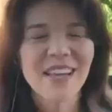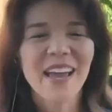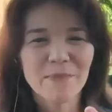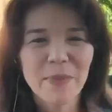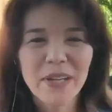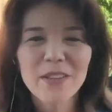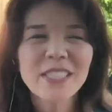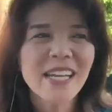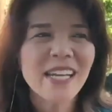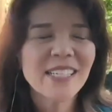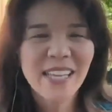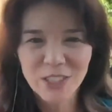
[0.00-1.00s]
But looked
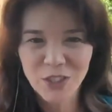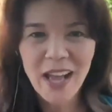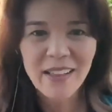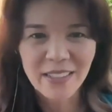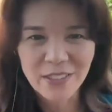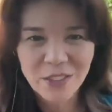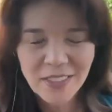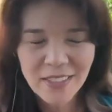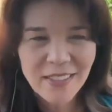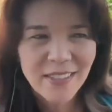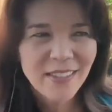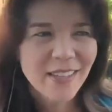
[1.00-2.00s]
at it as like a challenge.
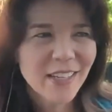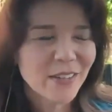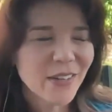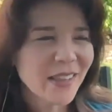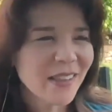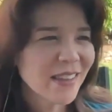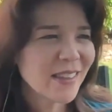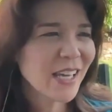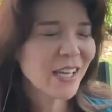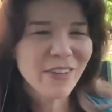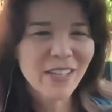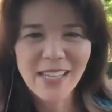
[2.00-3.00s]
I
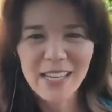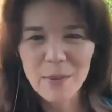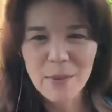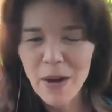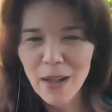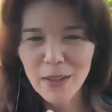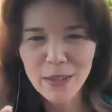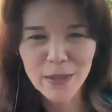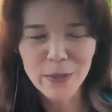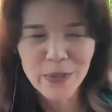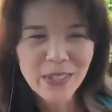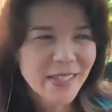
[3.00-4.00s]
think of it as like
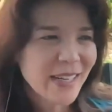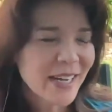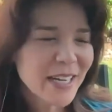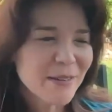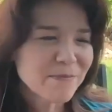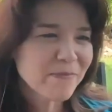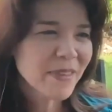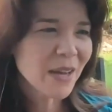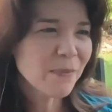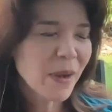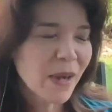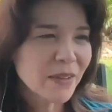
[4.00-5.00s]
Apollo, is
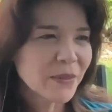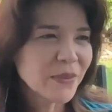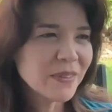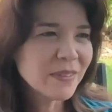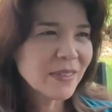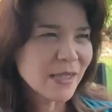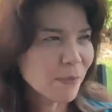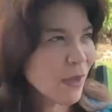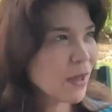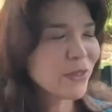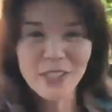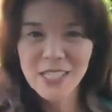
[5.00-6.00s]
it
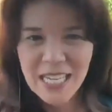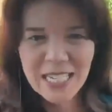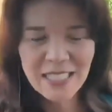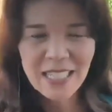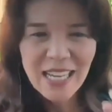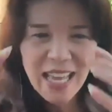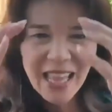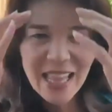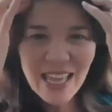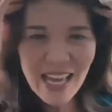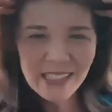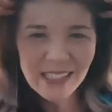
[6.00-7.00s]
Apollo 13?
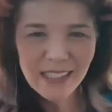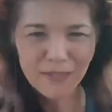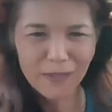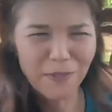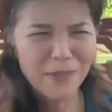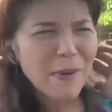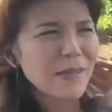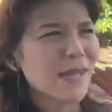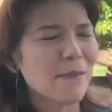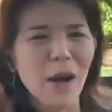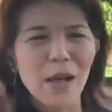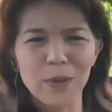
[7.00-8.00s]
That we're about to
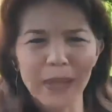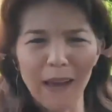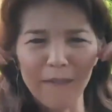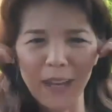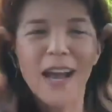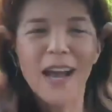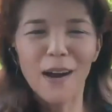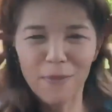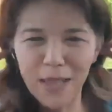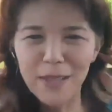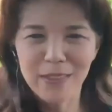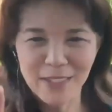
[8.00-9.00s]
say Apollo 11.
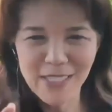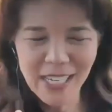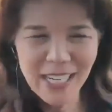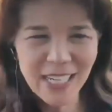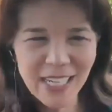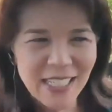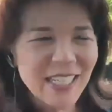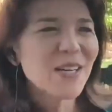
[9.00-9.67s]
Apollo 13